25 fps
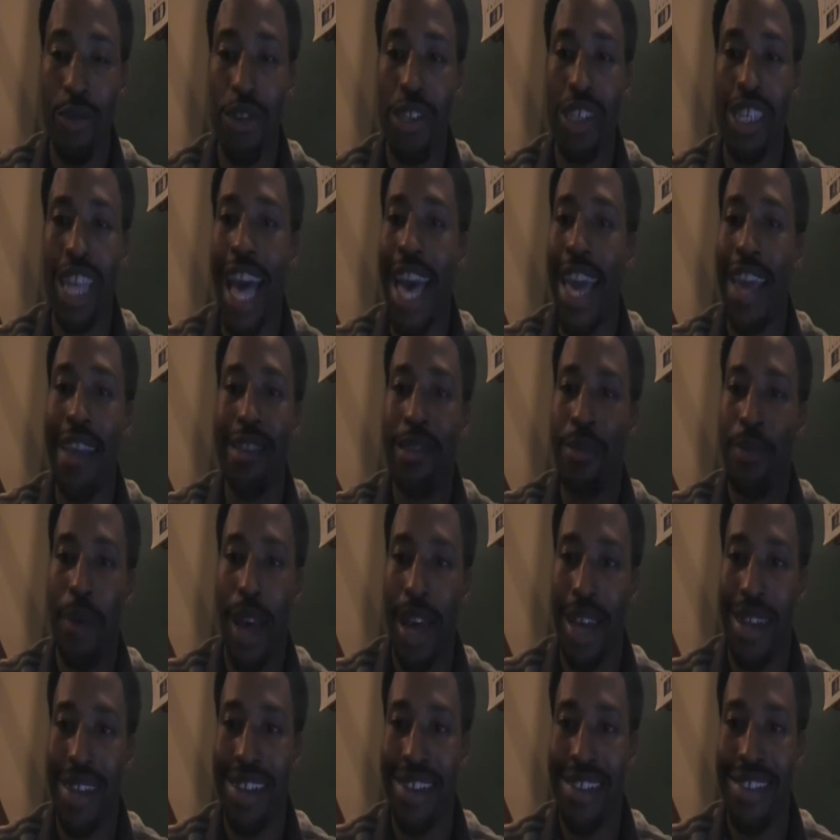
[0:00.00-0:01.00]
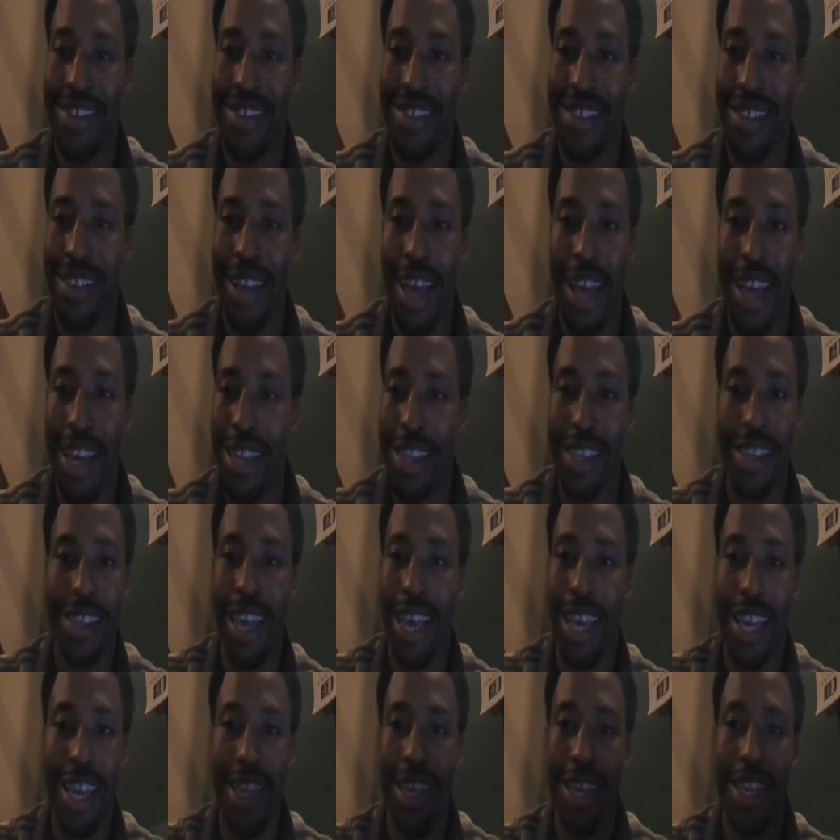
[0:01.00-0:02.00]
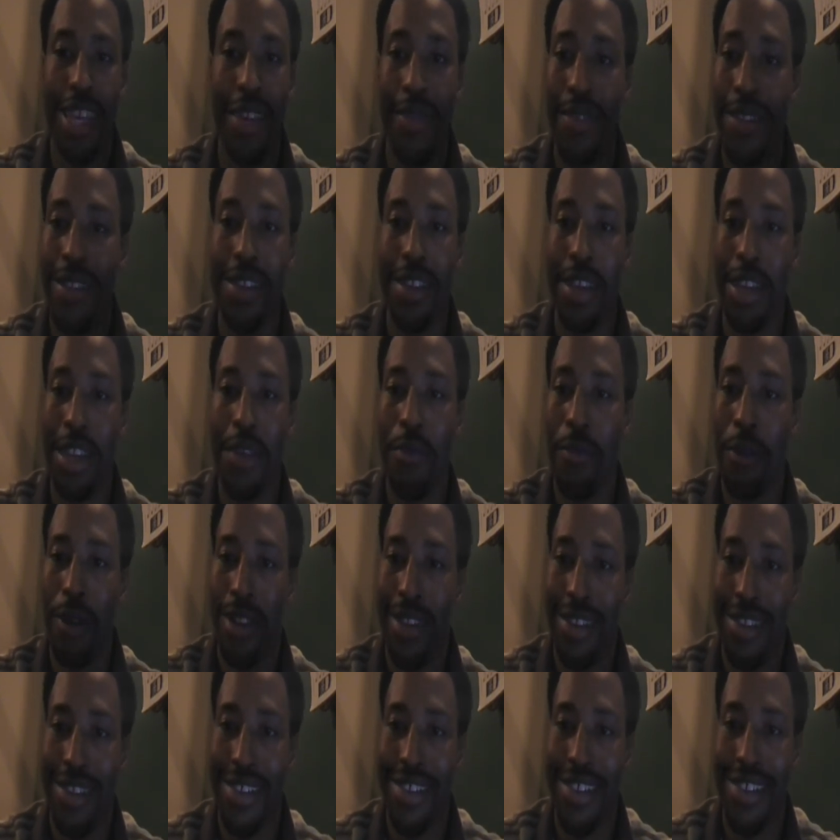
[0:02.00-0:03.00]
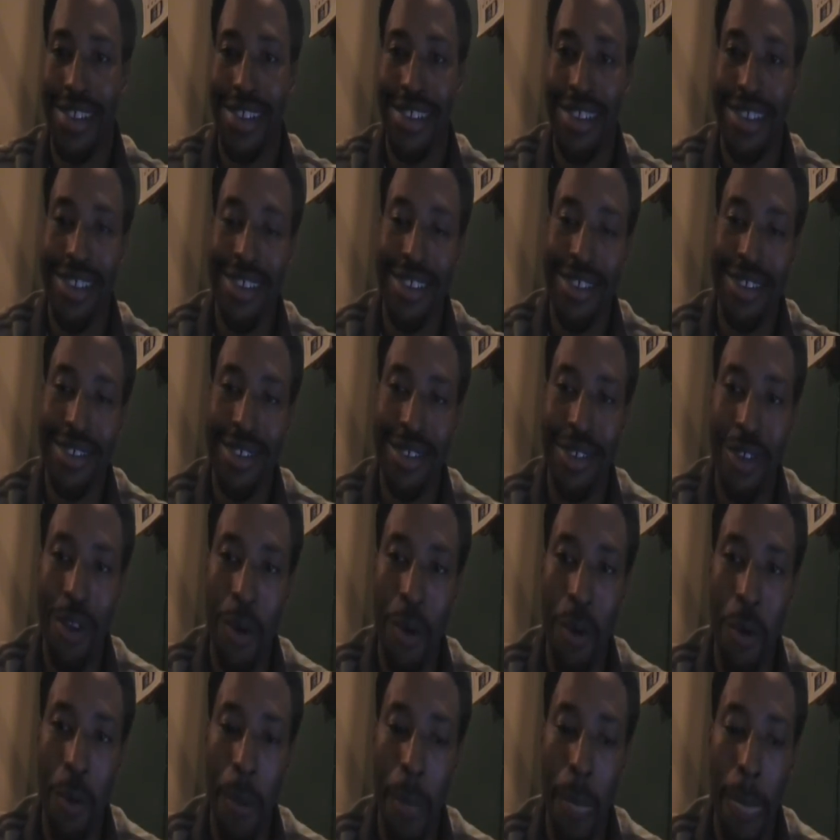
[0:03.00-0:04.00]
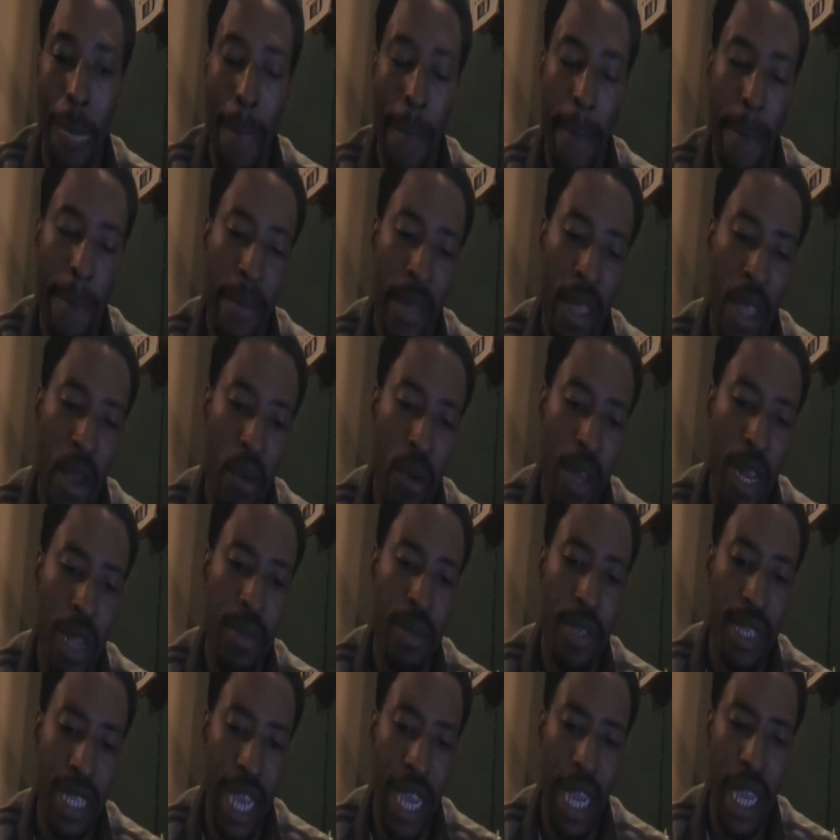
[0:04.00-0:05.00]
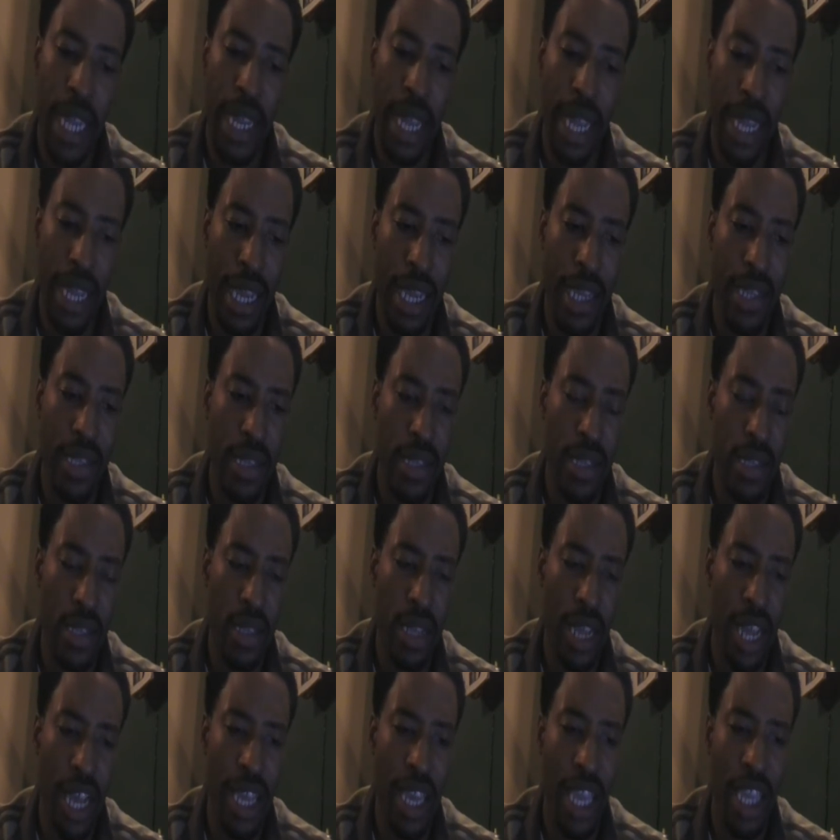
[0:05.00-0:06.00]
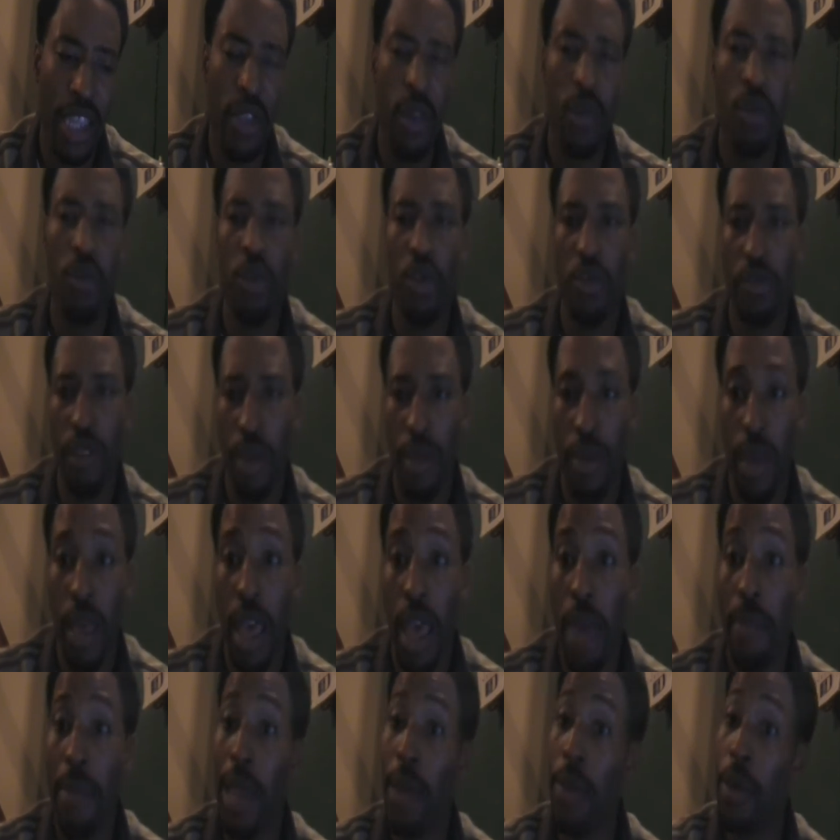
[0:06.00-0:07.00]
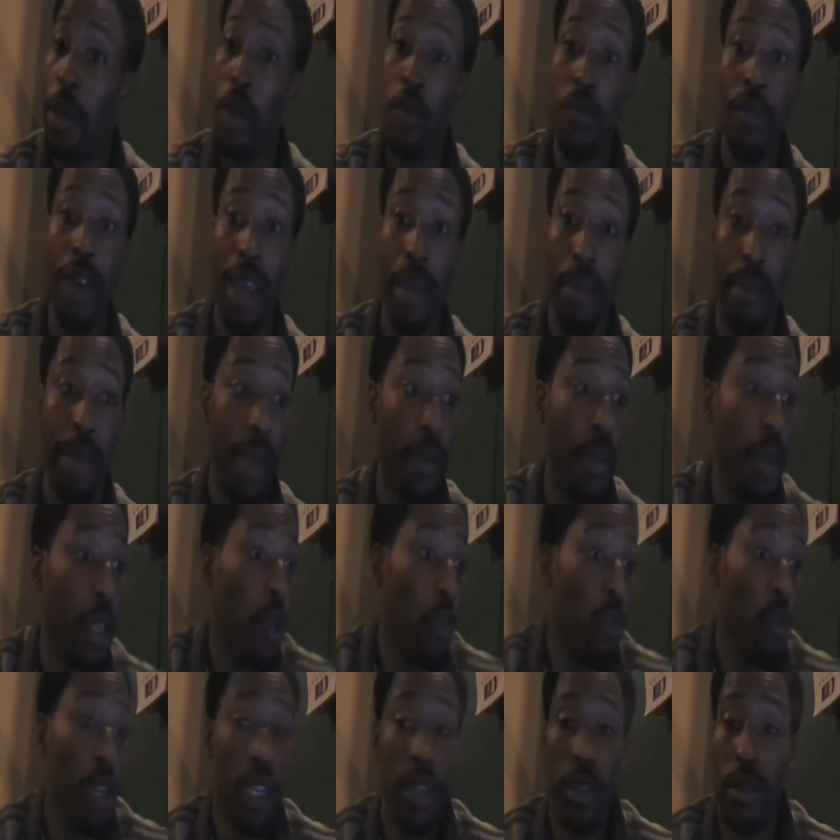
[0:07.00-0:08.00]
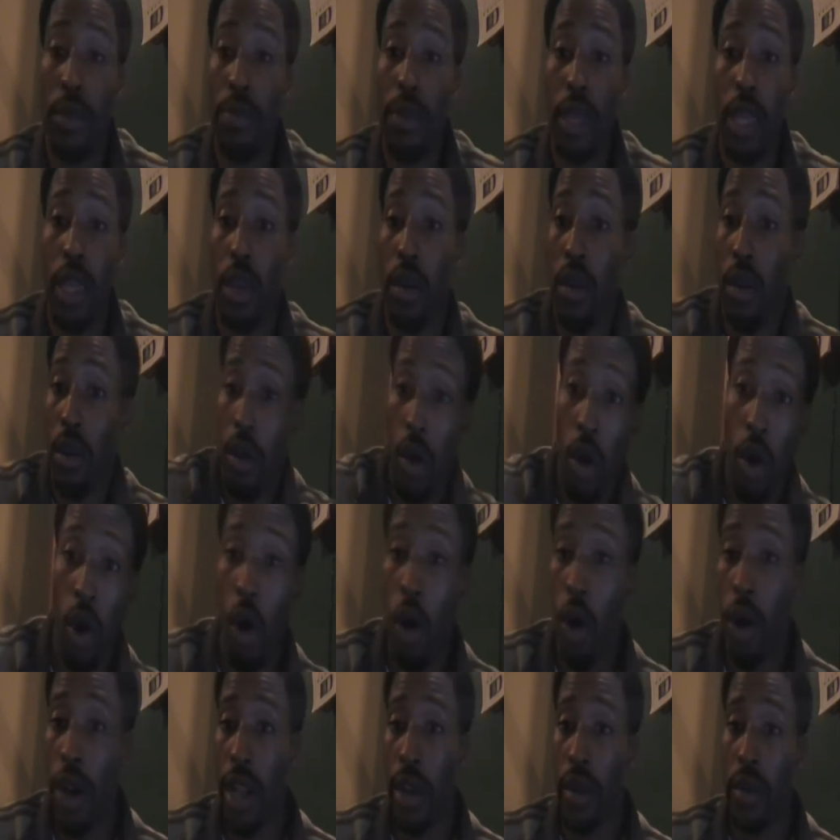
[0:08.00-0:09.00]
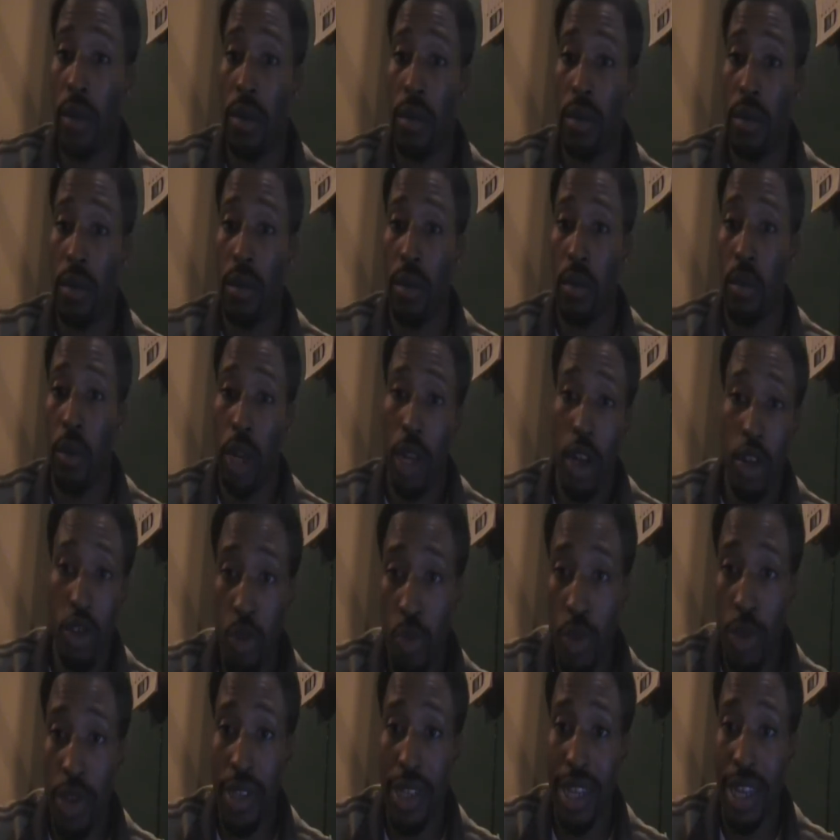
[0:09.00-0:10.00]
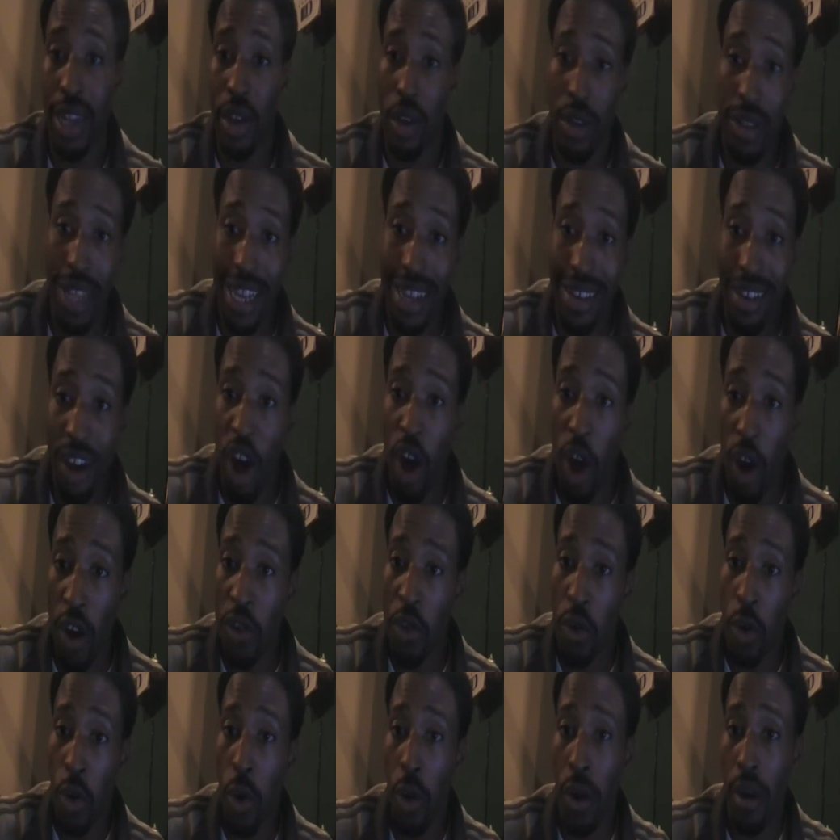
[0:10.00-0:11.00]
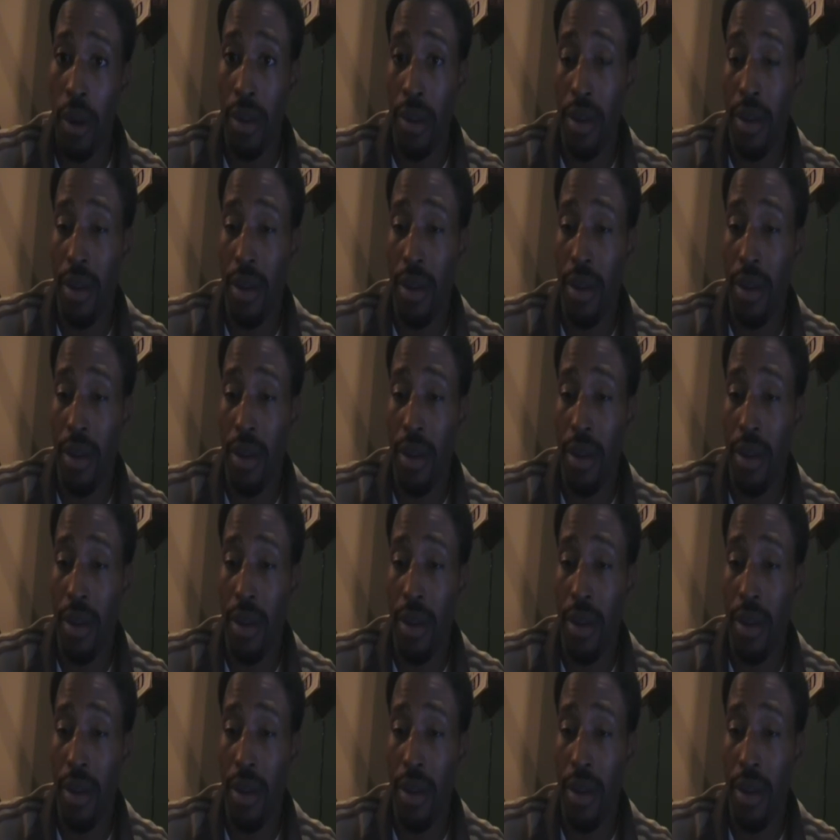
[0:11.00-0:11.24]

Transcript: science behind it. I can I can give it to anyone. So what I'm saying, I guess, is Kanye, don't trip. And maybe you're right. Maybe you need to be on it, 100%, like hardcore.